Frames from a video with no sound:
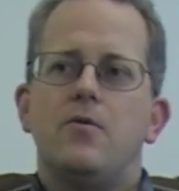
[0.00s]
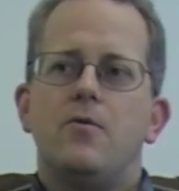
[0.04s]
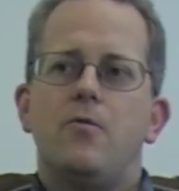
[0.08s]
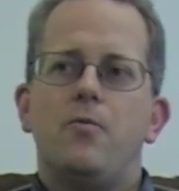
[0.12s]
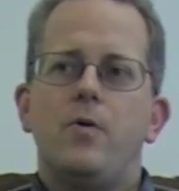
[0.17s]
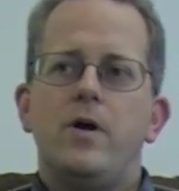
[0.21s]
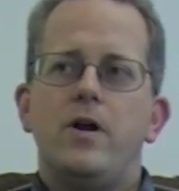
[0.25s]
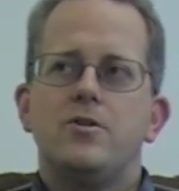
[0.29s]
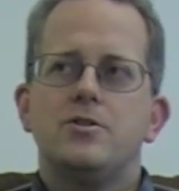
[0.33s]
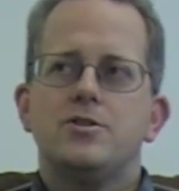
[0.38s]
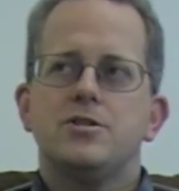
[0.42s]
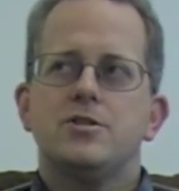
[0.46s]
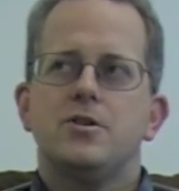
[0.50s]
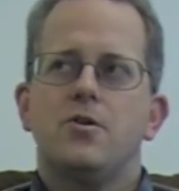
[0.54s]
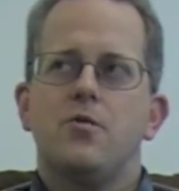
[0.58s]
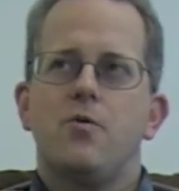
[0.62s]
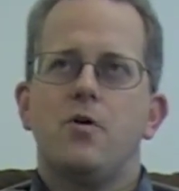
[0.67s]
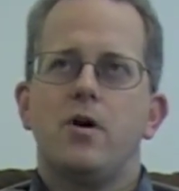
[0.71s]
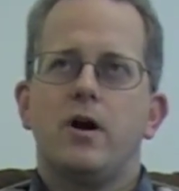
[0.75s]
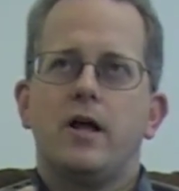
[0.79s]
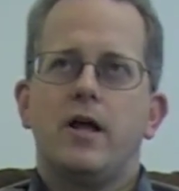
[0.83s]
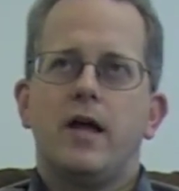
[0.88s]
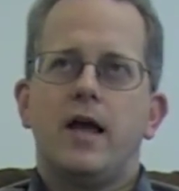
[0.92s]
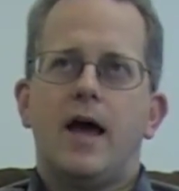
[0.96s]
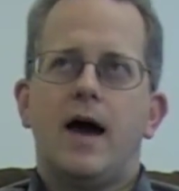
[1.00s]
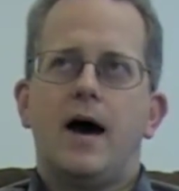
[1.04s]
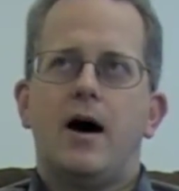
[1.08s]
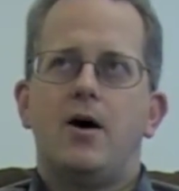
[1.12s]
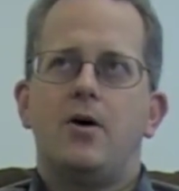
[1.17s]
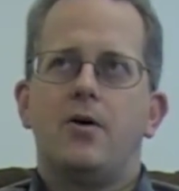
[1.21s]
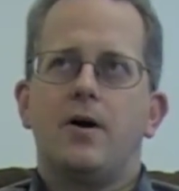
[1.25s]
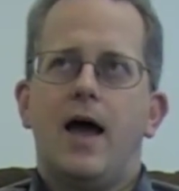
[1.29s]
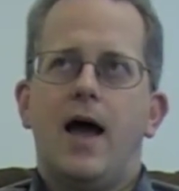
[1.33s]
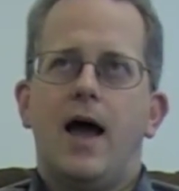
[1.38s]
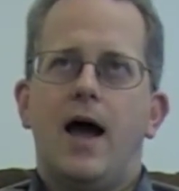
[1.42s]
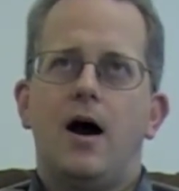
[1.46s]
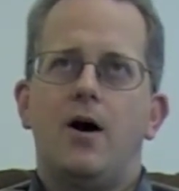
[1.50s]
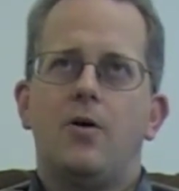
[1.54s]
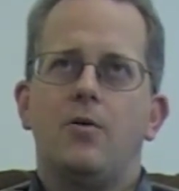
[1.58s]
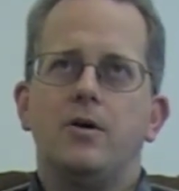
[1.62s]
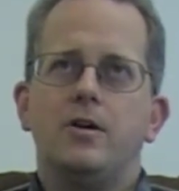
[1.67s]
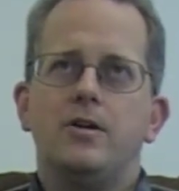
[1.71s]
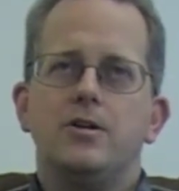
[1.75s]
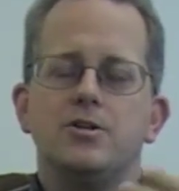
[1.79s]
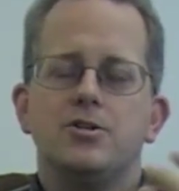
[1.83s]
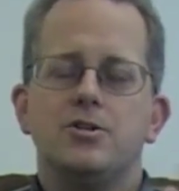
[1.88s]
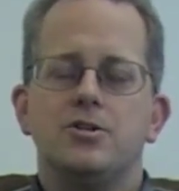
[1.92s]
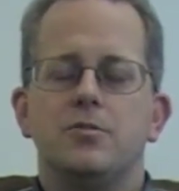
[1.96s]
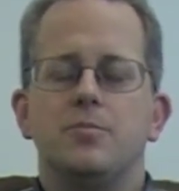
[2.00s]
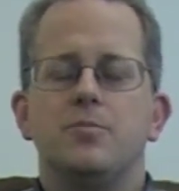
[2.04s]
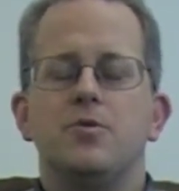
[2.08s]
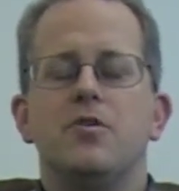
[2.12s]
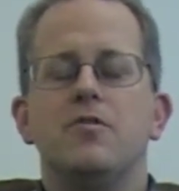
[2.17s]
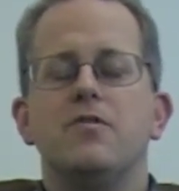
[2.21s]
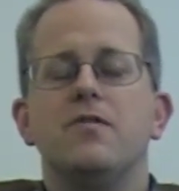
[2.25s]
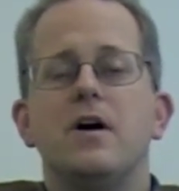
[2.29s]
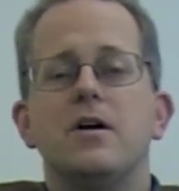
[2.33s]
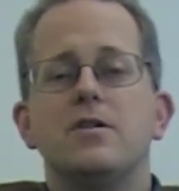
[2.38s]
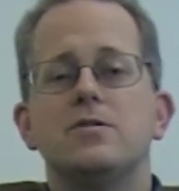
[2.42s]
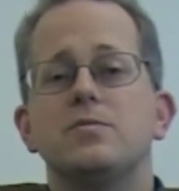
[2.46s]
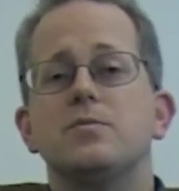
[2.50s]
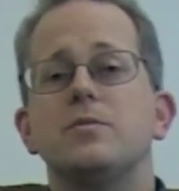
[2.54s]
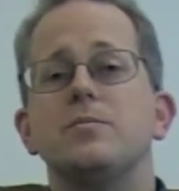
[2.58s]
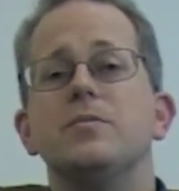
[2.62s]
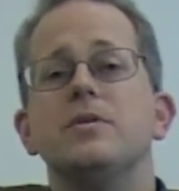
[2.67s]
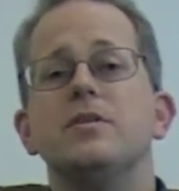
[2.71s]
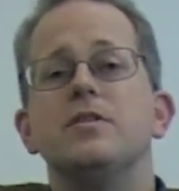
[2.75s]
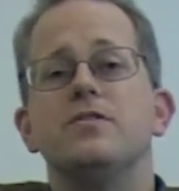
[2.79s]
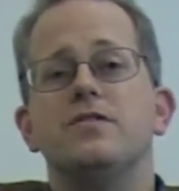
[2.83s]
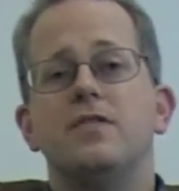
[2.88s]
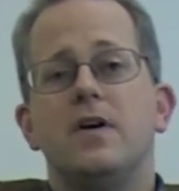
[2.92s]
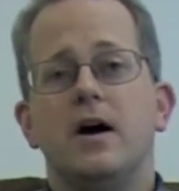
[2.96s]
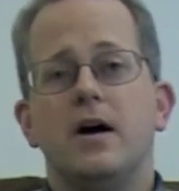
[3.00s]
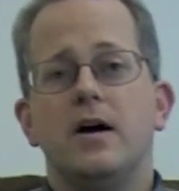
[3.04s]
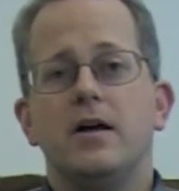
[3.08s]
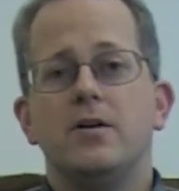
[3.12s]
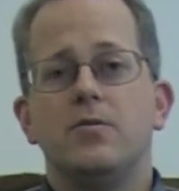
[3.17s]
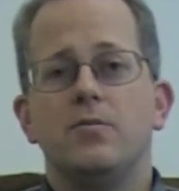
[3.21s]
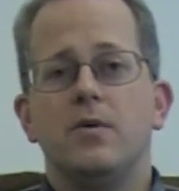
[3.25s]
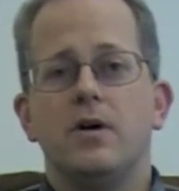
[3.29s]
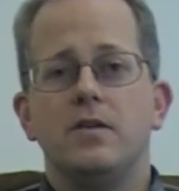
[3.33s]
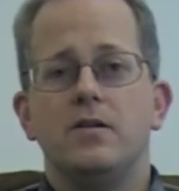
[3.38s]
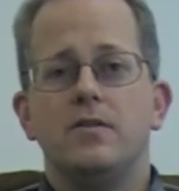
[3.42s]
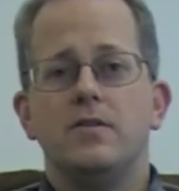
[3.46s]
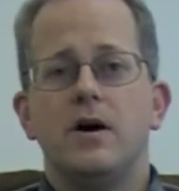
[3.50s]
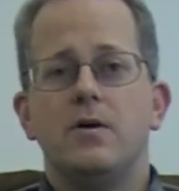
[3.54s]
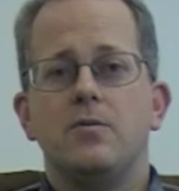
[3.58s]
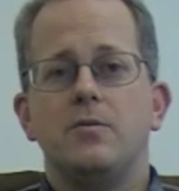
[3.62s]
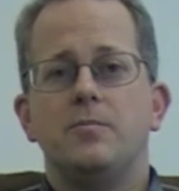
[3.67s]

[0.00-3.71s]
we are still working out how additional profiles would be defined, whether oh, okay.